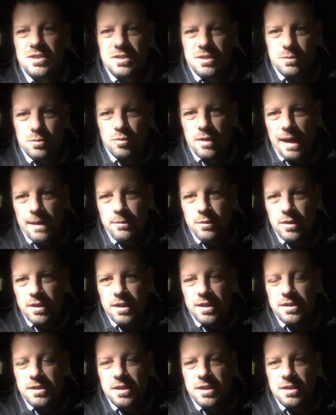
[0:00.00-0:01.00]
subscribe
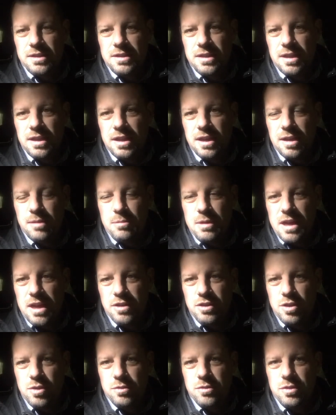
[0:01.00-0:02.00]
to me
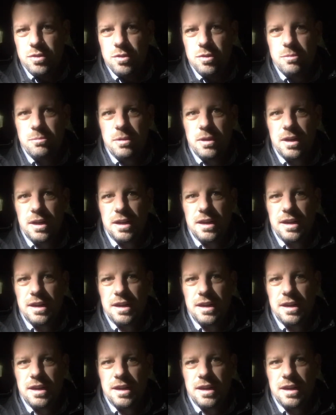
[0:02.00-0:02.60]
on YouTube,